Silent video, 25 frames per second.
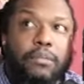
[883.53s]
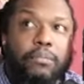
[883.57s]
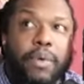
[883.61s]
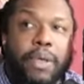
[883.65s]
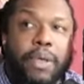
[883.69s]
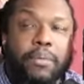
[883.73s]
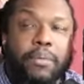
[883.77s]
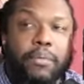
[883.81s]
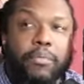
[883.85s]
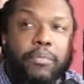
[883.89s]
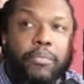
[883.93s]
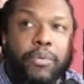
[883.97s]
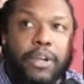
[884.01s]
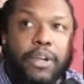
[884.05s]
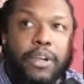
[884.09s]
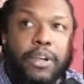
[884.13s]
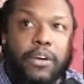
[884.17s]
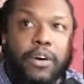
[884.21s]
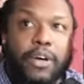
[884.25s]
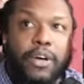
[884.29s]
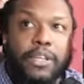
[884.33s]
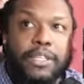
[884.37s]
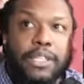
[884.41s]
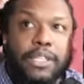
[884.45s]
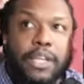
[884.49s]
maybe bring the
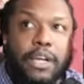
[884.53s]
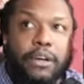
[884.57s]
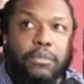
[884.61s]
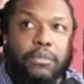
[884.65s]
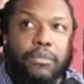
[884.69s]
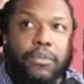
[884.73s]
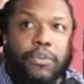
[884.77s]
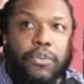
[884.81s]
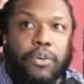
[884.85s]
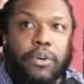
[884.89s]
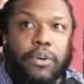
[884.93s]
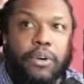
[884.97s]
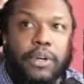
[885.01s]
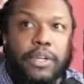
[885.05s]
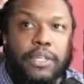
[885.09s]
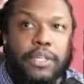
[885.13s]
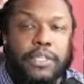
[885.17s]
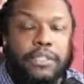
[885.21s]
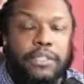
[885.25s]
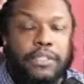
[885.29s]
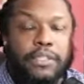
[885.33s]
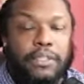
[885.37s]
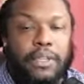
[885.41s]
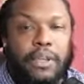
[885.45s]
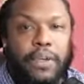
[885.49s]
cost down more
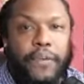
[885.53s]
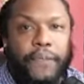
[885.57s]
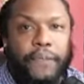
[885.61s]
is